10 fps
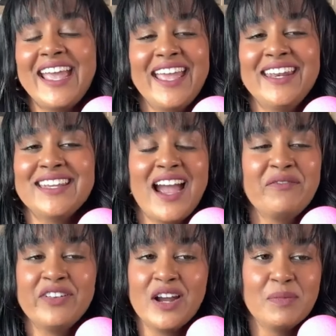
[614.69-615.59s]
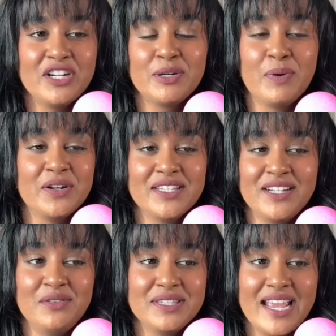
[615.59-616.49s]
And I'm very much a person
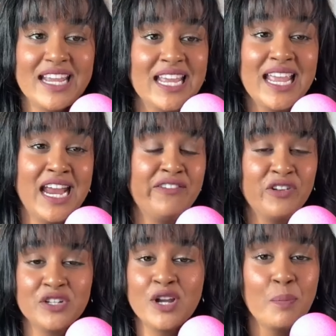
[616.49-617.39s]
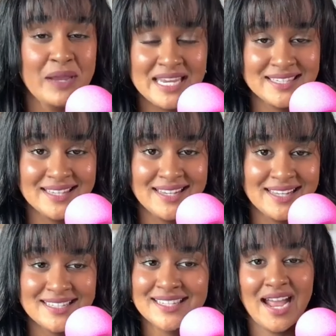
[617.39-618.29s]
who's like, if there's no peace in
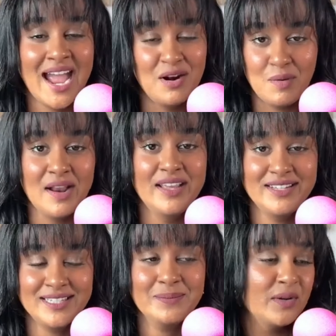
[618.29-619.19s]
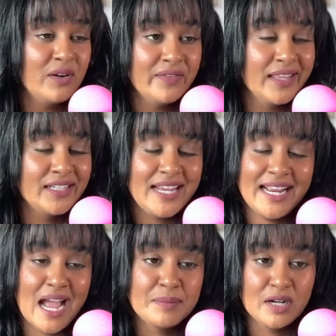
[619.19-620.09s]
it, I don't want it. So I don't feel like
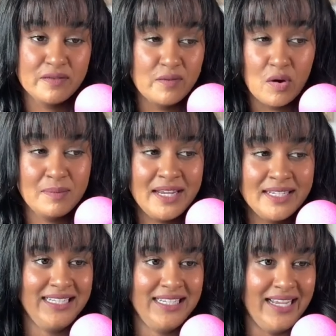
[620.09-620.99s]
dating apps are for me.